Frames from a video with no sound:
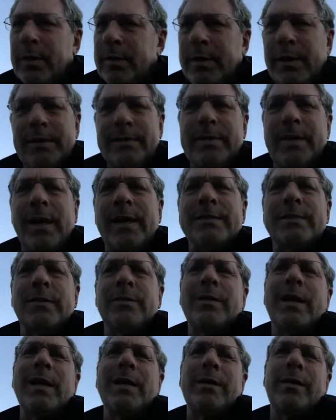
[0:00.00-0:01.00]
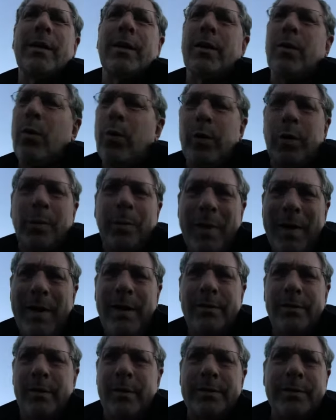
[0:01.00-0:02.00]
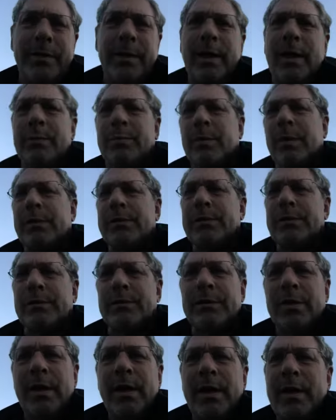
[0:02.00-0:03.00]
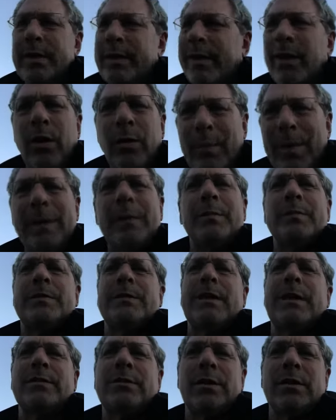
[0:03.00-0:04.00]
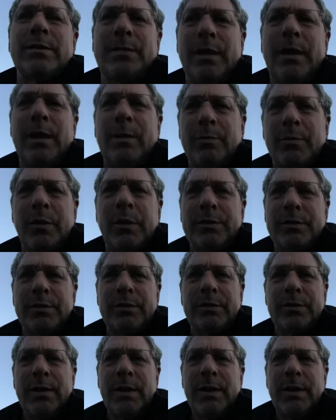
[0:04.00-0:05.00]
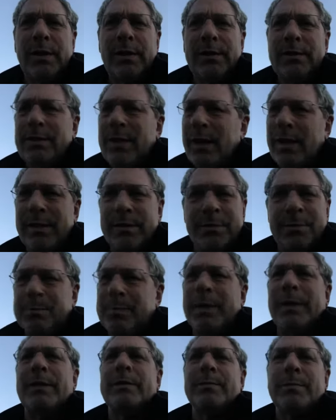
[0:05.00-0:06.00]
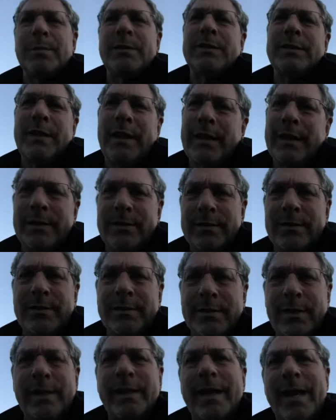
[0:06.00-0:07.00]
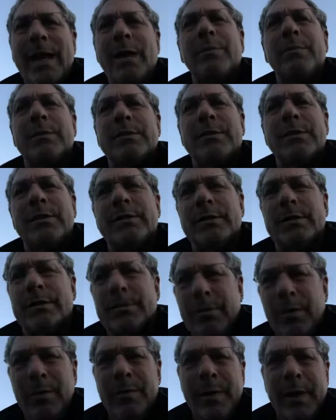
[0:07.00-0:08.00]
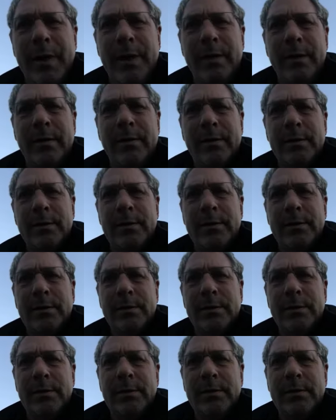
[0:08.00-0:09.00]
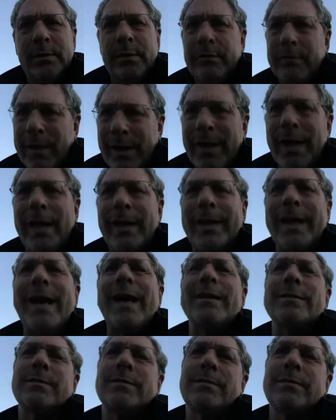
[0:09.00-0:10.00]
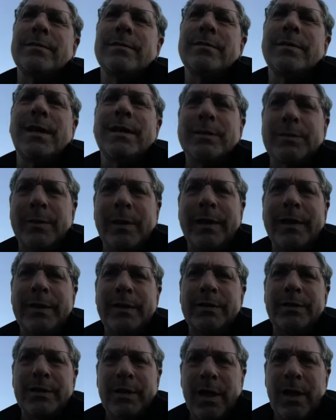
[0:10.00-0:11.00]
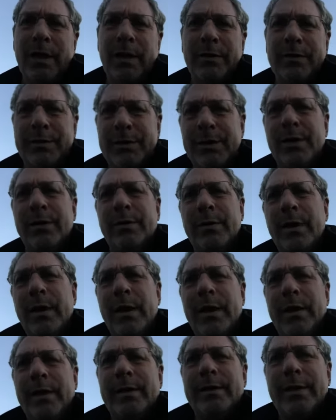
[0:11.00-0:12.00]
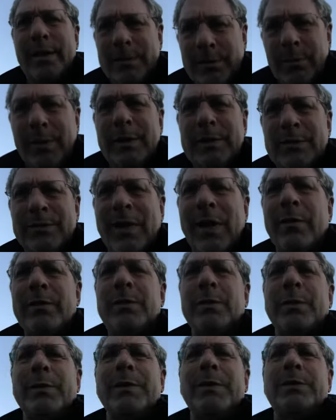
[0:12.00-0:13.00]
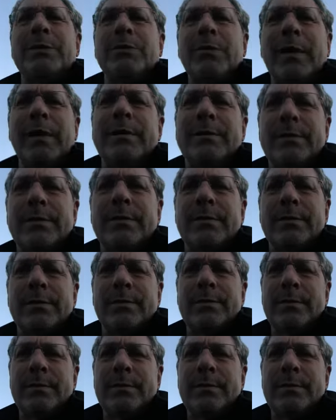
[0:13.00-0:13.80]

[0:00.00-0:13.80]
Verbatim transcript: These guys go down to the quarter pound on tire pressures. They don't make mistakes on tire pressures not as big a mistake as Denny Hamlin says his crew made. Ran out of gas last weekend in Chicago too, and that's why he's down to win this race.